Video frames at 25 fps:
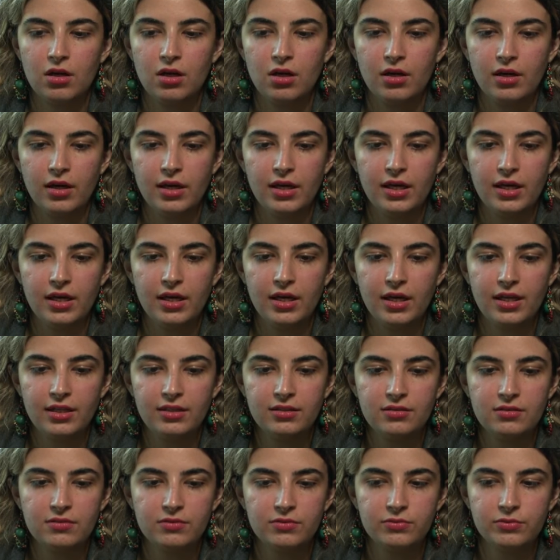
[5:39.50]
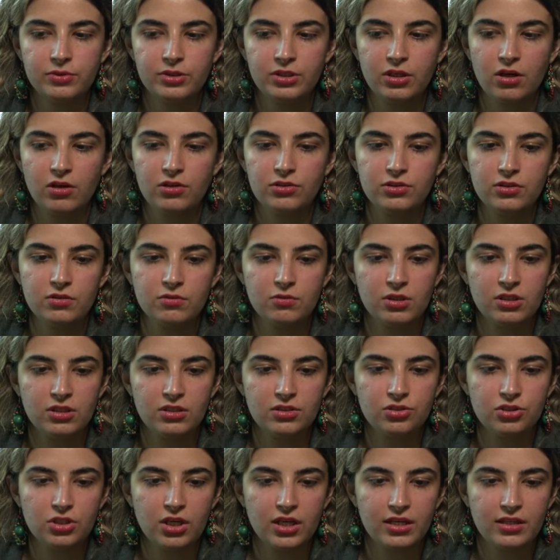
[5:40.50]
And we also want
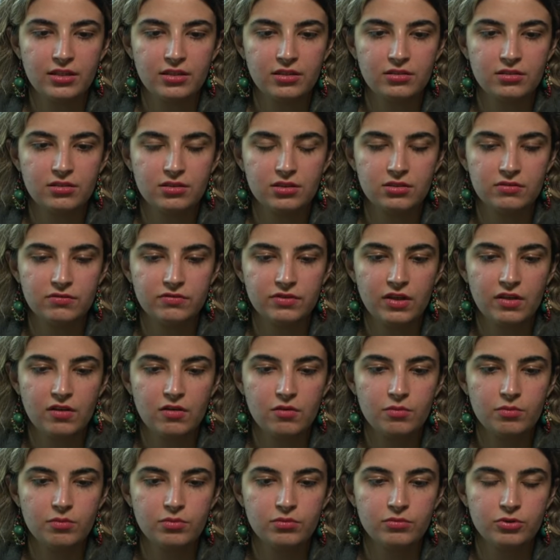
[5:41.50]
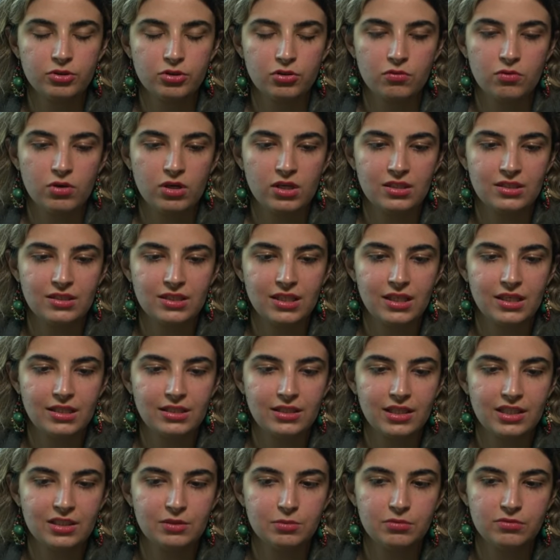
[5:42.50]
to try and develop. We don't want to take
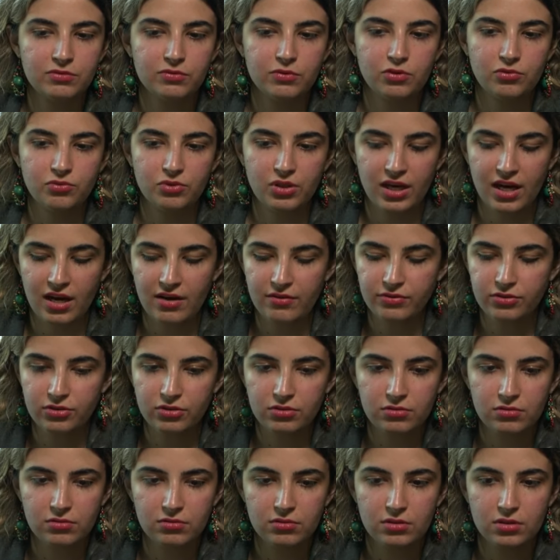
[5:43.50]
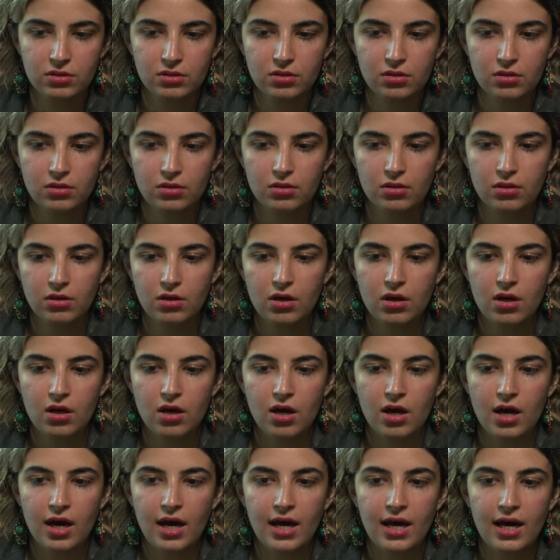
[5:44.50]
that before we have to.
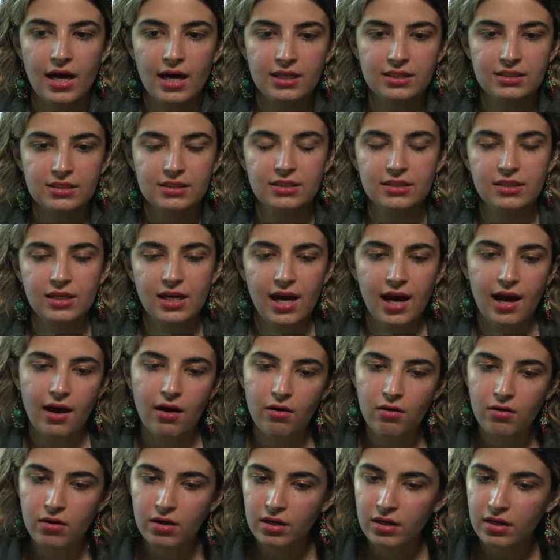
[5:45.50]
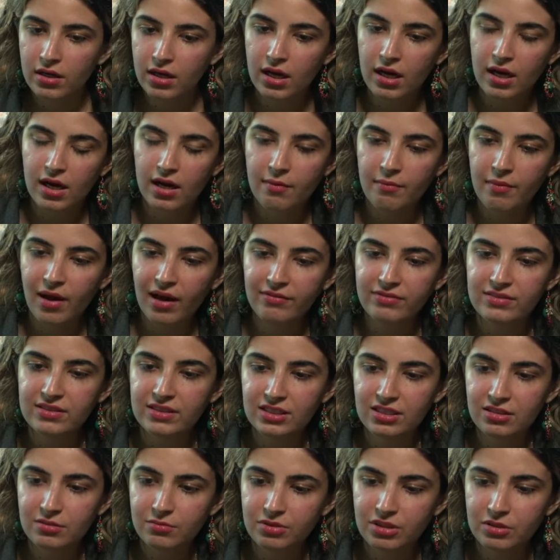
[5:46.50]
and now, um, I've
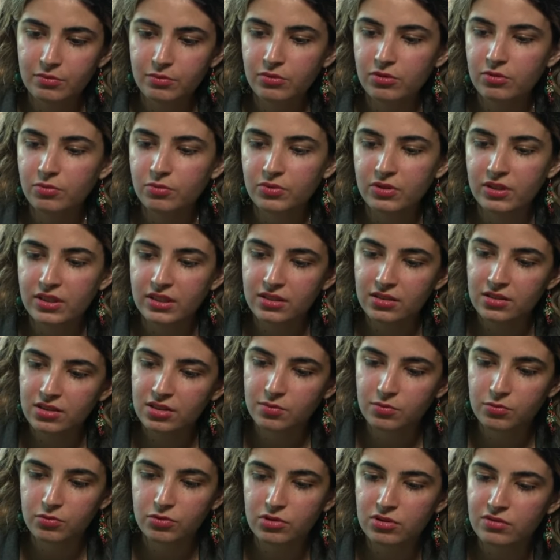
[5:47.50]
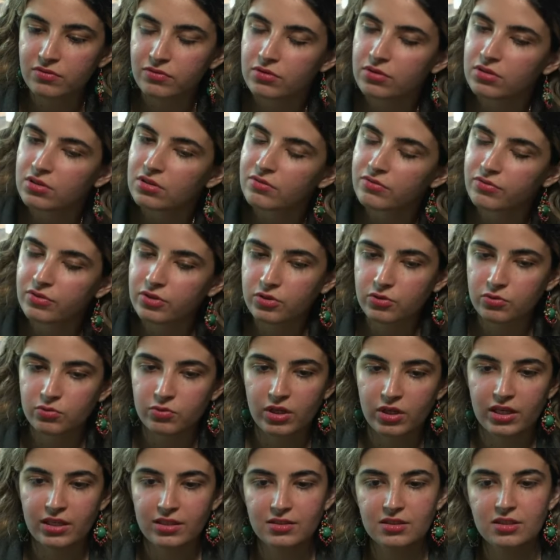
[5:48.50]
seen people play this multiple different
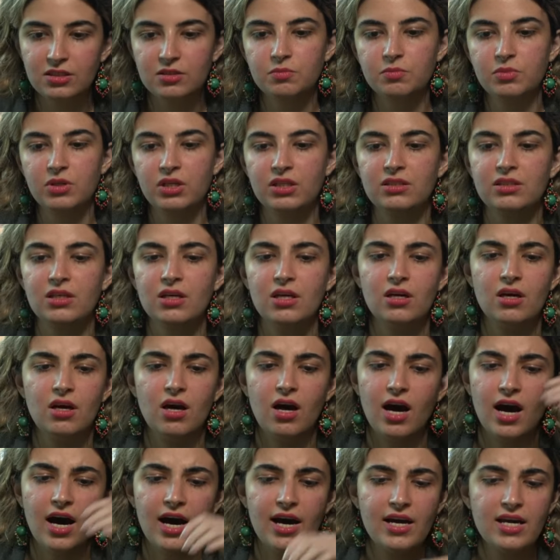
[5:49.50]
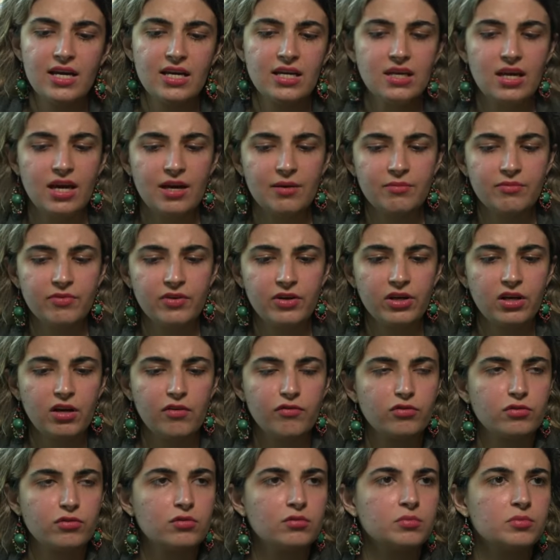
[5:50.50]
ways, but I am very
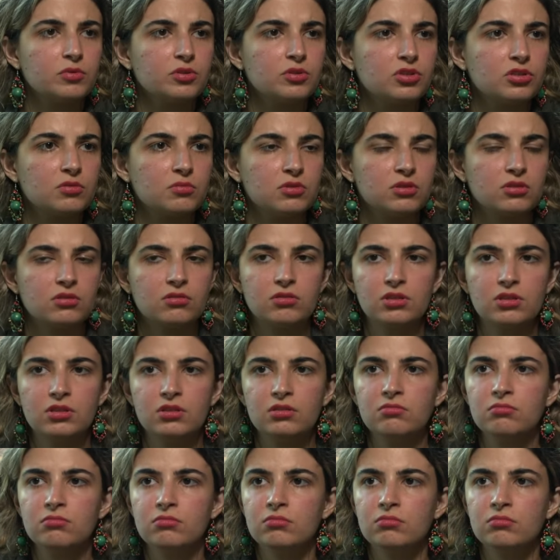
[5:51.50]
comfortable with bishop e3.